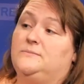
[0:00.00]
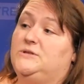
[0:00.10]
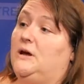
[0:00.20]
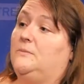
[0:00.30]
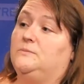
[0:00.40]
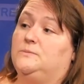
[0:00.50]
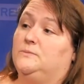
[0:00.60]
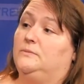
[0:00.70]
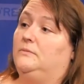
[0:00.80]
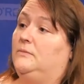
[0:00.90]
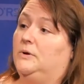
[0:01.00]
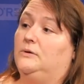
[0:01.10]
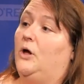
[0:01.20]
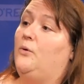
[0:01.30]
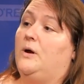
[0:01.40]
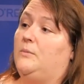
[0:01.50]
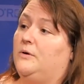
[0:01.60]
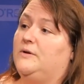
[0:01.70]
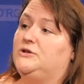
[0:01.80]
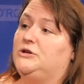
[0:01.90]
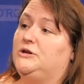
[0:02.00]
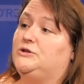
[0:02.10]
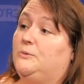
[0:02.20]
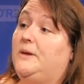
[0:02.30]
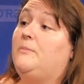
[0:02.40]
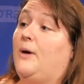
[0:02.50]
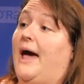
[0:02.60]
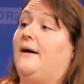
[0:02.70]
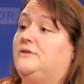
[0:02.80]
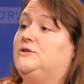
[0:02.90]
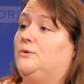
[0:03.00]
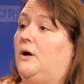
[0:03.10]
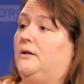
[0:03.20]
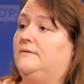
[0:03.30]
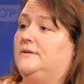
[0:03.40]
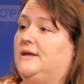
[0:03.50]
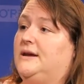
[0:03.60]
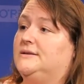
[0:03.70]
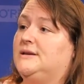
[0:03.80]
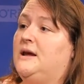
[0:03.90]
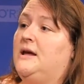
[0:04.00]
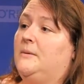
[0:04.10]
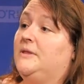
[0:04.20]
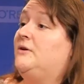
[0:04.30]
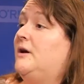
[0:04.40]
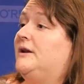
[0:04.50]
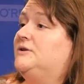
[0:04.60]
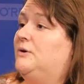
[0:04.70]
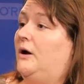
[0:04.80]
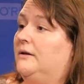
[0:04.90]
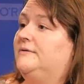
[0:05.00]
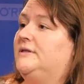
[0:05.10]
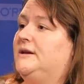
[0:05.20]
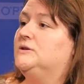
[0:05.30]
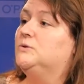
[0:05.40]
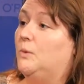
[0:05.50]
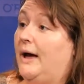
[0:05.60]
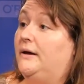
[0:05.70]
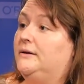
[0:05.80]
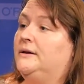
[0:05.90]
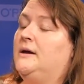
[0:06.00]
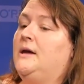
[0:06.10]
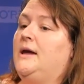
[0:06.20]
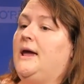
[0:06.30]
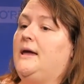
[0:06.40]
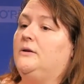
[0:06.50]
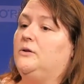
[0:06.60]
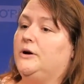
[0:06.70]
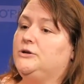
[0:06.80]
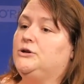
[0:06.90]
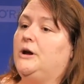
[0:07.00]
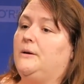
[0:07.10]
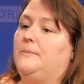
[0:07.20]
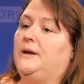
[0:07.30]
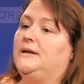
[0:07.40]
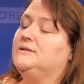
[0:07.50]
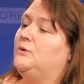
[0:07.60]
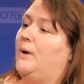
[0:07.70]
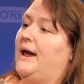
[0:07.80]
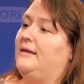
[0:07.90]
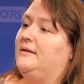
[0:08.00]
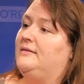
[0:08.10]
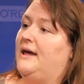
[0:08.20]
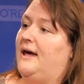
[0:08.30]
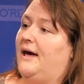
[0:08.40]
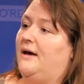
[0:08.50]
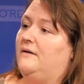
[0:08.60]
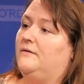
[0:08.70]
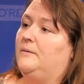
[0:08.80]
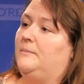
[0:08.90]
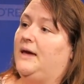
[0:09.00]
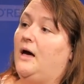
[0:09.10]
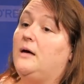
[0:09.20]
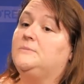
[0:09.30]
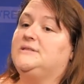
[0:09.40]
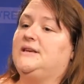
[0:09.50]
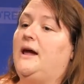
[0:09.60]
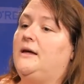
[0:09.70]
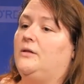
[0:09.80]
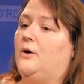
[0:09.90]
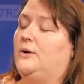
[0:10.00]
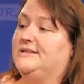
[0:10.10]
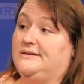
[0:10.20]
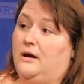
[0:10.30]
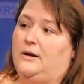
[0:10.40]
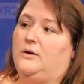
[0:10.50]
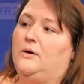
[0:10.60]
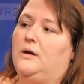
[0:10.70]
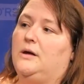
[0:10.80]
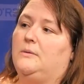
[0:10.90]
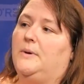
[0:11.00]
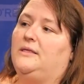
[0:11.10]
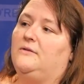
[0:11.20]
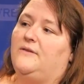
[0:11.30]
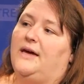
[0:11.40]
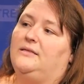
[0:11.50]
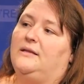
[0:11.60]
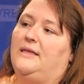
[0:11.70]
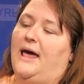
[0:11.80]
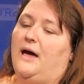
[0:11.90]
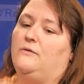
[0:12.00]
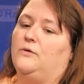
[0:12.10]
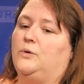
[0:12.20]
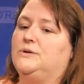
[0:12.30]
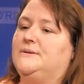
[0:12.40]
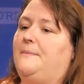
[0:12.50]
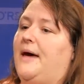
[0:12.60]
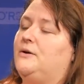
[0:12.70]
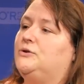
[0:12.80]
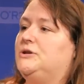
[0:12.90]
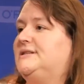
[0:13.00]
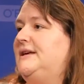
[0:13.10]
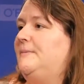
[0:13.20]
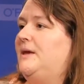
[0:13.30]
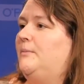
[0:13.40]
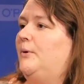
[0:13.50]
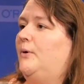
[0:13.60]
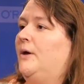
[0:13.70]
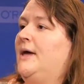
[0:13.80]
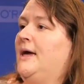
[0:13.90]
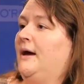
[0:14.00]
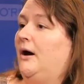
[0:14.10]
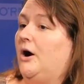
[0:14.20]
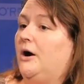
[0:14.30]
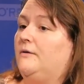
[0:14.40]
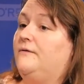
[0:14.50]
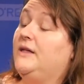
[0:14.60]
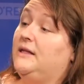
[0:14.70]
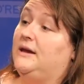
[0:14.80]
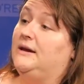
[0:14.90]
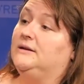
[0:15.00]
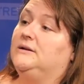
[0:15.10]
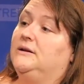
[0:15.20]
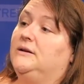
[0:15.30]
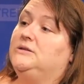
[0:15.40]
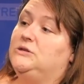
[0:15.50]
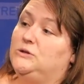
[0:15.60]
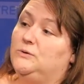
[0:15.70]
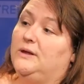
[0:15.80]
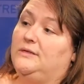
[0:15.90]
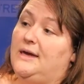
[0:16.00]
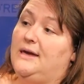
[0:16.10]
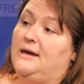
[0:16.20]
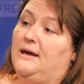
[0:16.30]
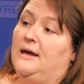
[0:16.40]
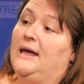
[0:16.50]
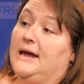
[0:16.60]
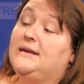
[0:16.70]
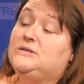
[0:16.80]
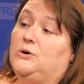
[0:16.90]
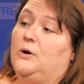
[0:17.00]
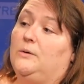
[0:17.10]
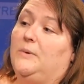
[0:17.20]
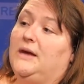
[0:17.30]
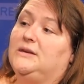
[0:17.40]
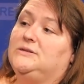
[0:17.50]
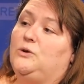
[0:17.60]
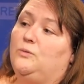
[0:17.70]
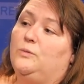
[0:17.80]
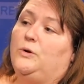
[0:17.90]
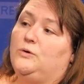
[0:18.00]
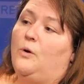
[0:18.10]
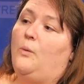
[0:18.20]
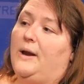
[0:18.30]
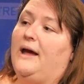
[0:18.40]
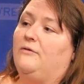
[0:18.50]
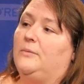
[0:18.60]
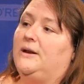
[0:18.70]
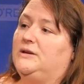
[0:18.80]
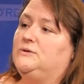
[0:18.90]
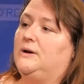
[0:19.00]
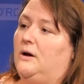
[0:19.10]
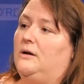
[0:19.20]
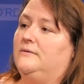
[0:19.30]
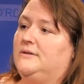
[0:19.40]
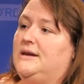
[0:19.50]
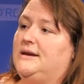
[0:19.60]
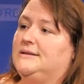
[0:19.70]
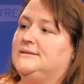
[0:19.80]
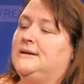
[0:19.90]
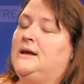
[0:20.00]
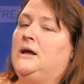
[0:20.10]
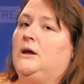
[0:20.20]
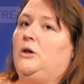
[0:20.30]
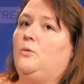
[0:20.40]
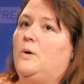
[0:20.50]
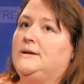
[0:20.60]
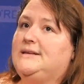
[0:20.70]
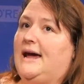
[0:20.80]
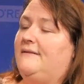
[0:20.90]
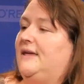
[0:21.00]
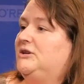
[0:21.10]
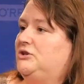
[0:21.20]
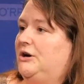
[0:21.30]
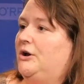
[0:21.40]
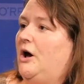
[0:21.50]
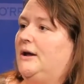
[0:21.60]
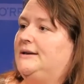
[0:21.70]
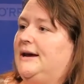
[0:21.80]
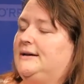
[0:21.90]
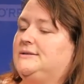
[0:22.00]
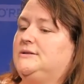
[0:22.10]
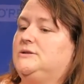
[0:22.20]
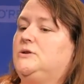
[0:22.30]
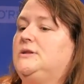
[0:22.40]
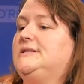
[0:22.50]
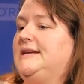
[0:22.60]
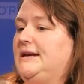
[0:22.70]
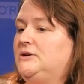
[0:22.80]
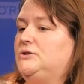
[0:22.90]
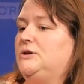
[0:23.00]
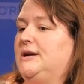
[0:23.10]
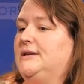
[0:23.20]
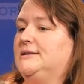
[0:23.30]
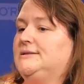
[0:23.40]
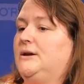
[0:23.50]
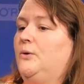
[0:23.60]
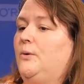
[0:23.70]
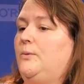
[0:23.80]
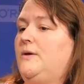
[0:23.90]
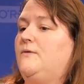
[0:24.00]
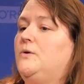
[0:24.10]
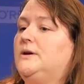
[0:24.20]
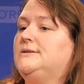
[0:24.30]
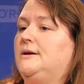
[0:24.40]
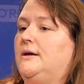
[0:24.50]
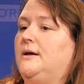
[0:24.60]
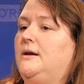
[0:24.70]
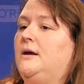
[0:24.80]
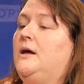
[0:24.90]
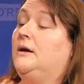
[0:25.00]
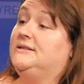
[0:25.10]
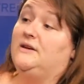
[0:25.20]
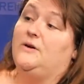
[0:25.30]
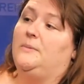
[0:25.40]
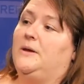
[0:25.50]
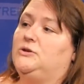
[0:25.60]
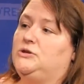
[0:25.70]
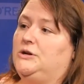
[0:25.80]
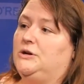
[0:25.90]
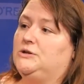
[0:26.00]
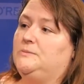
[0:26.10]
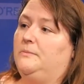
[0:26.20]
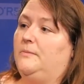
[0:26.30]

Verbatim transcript: some low number of engineers, so people have to do all of the things, but they're not going to do all of the things well. Mm-hmm. In larger companies, the way that they have become siloed is not good, but the fact that they have roles and boundaries that people are filling to do a thing is good because you, you don't want everybody doing all of the things. You want to have that shared context. So the danger is when we focus on DevOps engineers